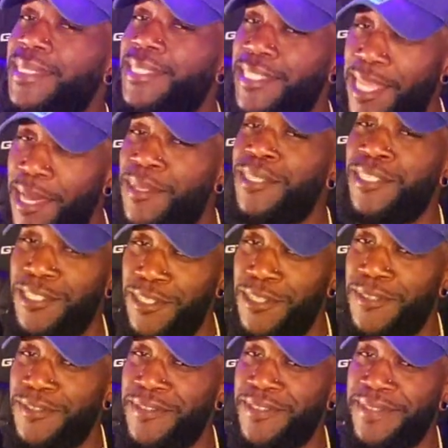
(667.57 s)
tell the truth.
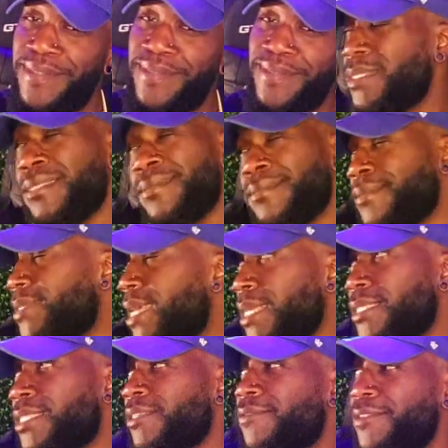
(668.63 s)

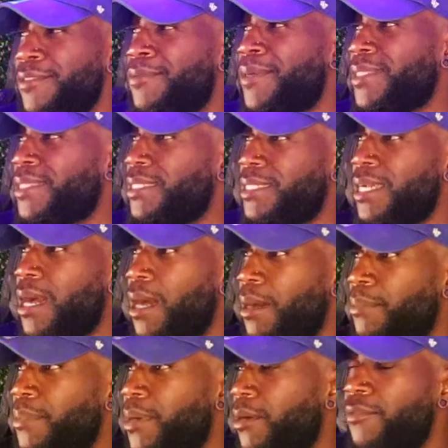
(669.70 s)
That's if you want the job,
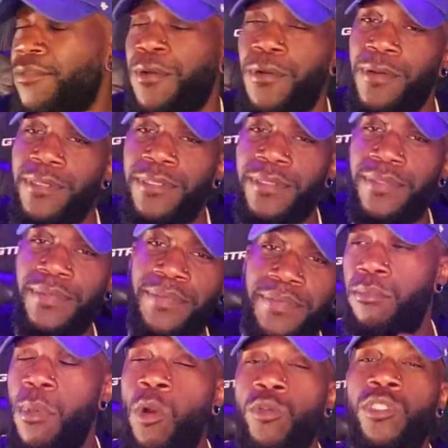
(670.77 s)
of course.
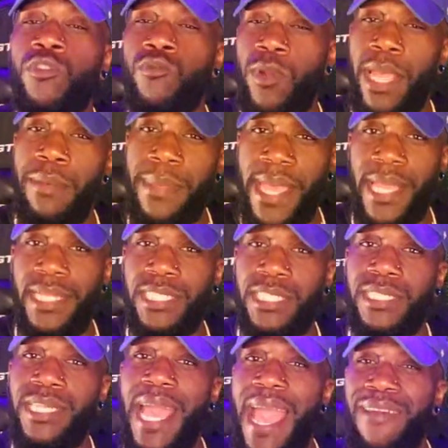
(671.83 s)
Most ramp
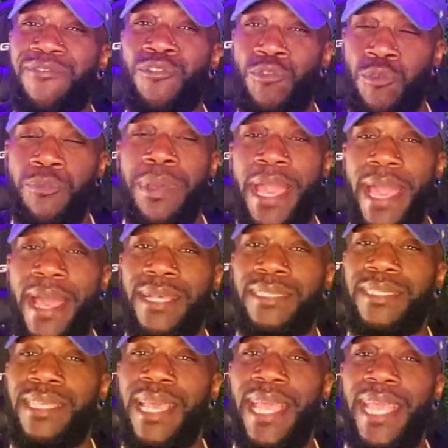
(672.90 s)
agents have to
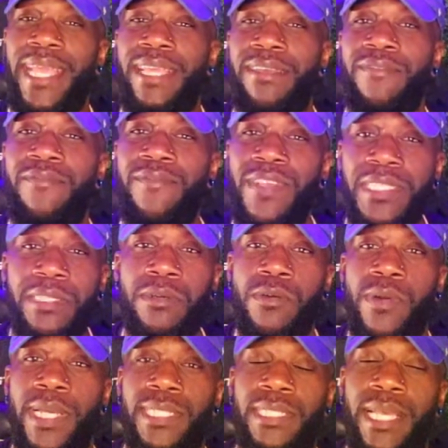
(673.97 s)
pass a
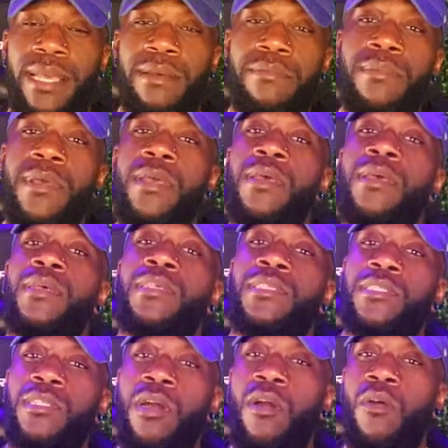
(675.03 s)
physical exam.
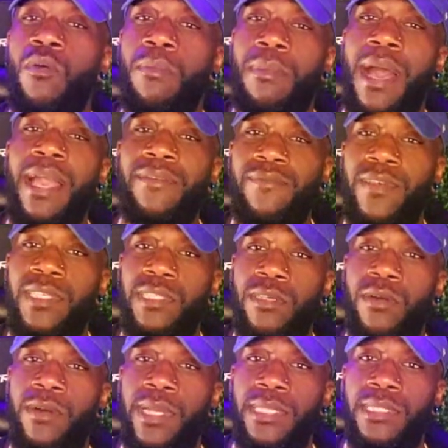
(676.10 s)
So my
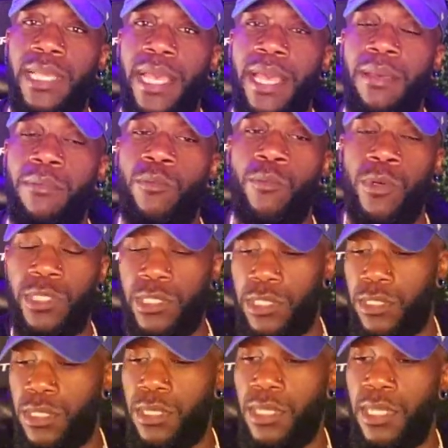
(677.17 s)
physical exam
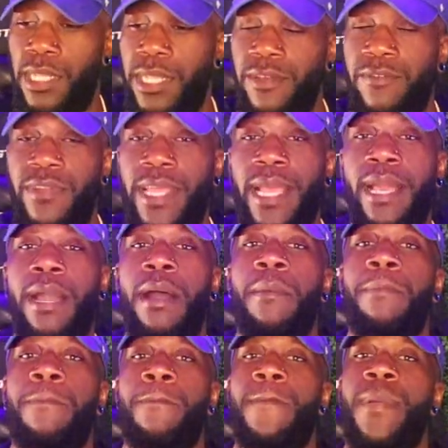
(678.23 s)
was lifting up